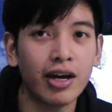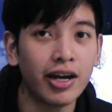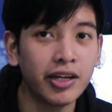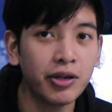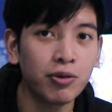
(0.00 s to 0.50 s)

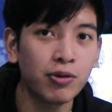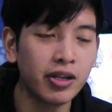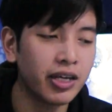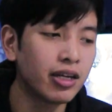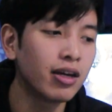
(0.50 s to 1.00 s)
ID
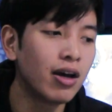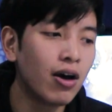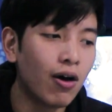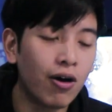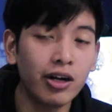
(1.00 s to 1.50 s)
cooling
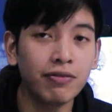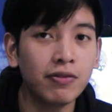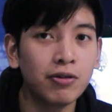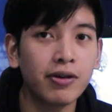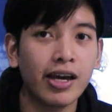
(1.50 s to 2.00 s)

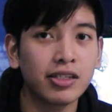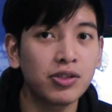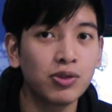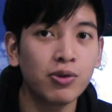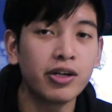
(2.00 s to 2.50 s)
Auraflow
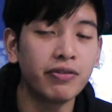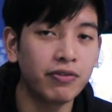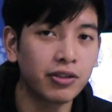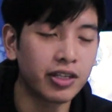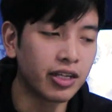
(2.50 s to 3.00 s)

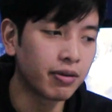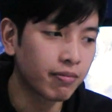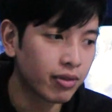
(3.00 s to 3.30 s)
X240.